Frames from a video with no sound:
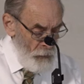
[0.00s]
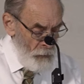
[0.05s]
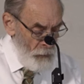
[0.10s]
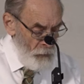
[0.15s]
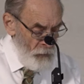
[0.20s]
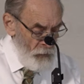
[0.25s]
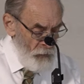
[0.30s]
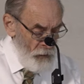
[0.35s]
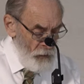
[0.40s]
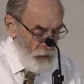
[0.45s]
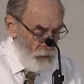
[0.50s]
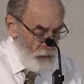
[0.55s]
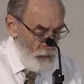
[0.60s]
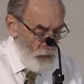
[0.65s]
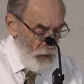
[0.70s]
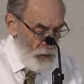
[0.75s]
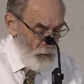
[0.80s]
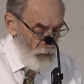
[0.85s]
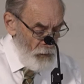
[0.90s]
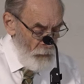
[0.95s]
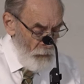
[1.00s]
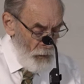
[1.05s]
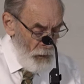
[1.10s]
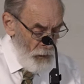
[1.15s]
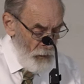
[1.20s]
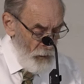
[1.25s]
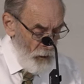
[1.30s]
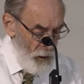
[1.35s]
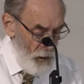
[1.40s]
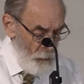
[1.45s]
They divided my
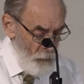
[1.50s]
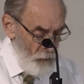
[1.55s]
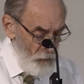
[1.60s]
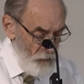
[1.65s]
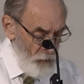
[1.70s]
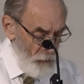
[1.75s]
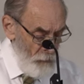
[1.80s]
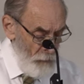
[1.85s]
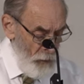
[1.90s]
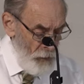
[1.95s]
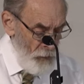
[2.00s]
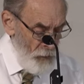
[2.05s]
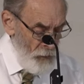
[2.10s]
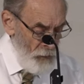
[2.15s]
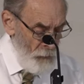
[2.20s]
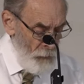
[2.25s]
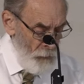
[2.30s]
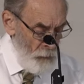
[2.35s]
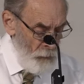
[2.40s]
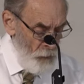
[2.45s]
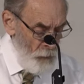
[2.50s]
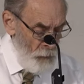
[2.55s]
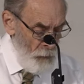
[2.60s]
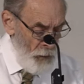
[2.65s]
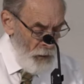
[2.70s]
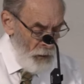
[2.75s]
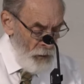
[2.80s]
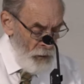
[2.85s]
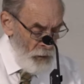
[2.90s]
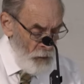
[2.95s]
garments among them, and for
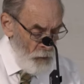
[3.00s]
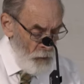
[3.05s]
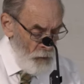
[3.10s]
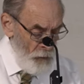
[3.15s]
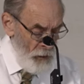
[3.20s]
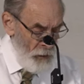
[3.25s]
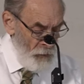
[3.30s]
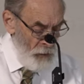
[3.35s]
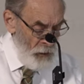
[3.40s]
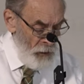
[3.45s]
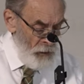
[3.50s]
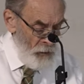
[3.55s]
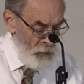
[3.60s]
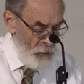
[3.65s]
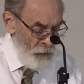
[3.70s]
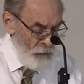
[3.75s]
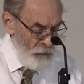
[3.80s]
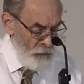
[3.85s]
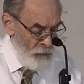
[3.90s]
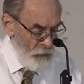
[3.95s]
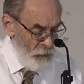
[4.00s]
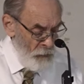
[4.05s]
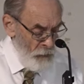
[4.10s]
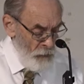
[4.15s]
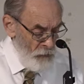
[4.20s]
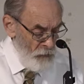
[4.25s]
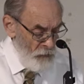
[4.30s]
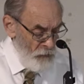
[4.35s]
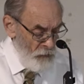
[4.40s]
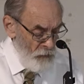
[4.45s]
my clothing they cast
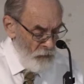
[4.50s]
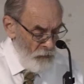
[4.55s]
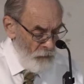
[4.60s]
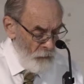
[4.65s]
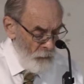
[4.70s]
lots.